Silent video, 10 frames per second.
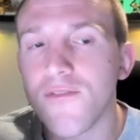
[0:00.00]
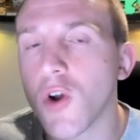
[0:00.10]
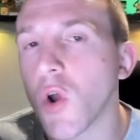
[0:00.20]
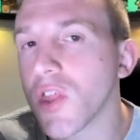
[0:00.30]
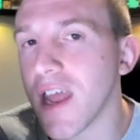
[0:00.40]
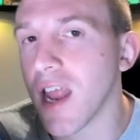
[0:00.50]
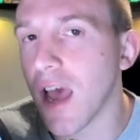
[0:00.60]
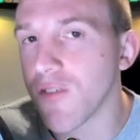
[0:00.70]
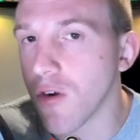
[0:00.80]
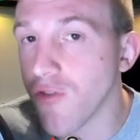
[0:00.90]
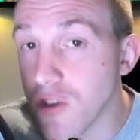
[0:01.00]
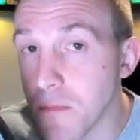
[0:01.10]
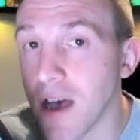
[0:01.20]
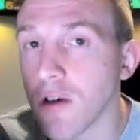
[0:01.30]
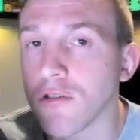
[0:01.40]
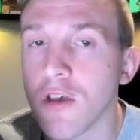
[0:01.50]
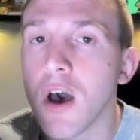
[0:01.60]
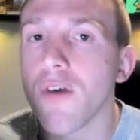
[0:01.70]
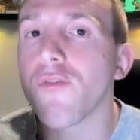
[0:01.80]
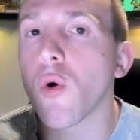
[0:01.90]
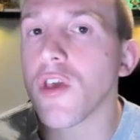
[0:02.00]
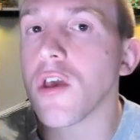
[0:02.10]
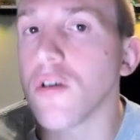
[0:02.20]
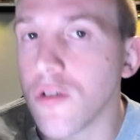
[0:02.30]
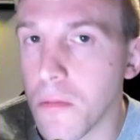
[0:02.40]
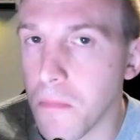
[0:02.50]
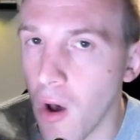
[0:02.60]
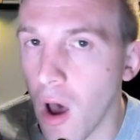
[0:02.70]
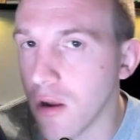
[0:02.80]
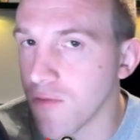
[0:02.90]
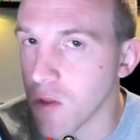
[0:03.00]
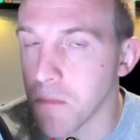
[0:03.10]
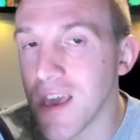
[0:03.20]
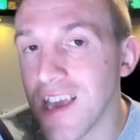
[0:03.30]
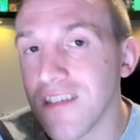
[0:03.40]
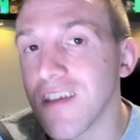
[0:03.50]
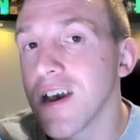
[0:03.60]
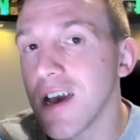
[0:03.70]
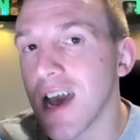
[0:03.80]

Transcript: you've got to then have enough spells for the other part of the base